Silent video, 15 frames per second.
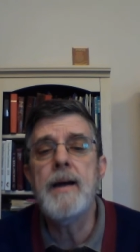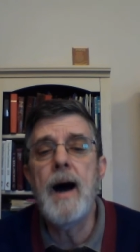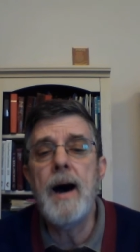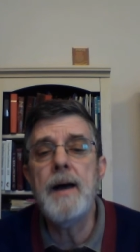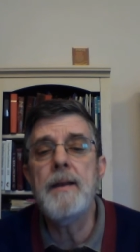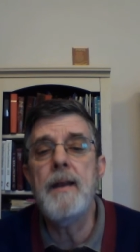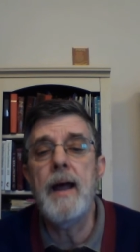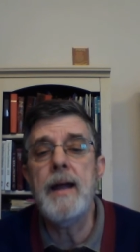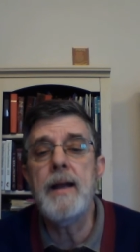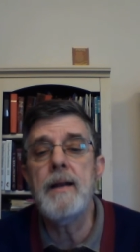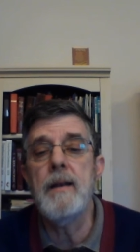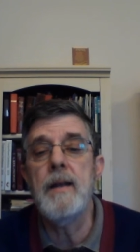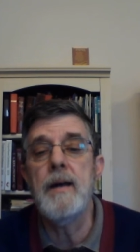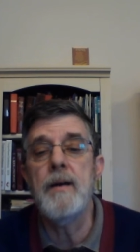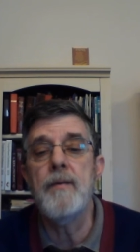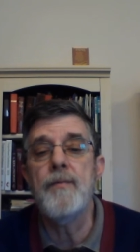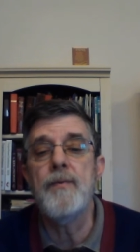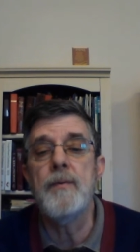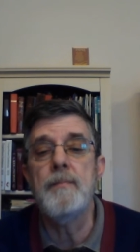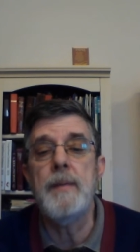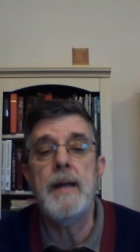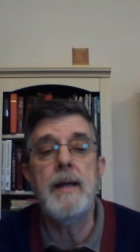God like love
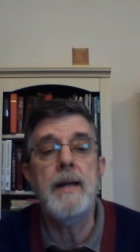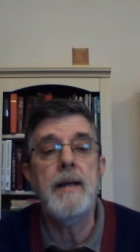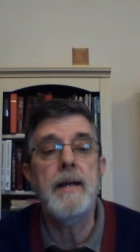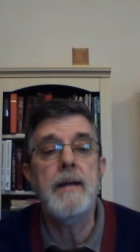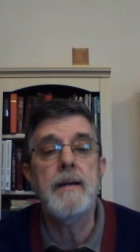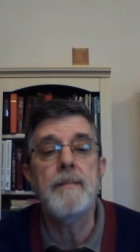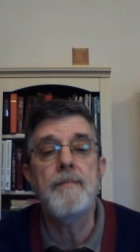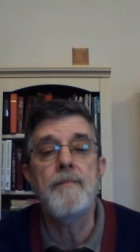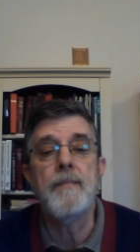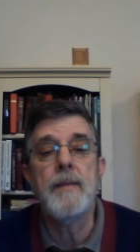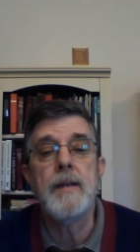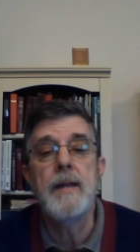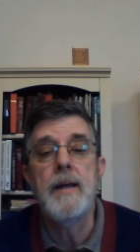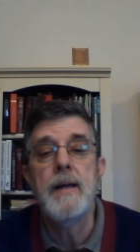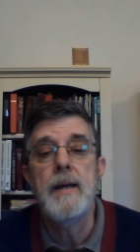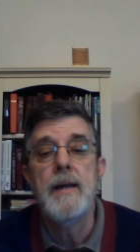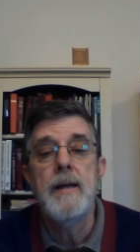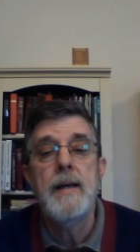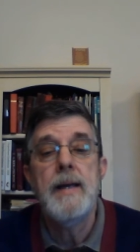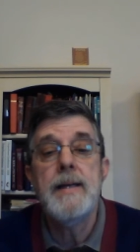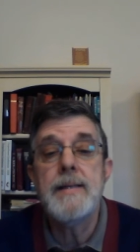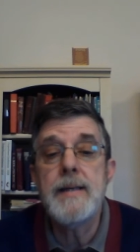for me
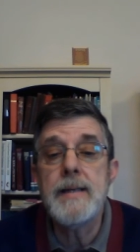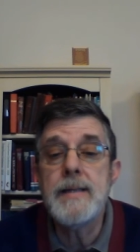is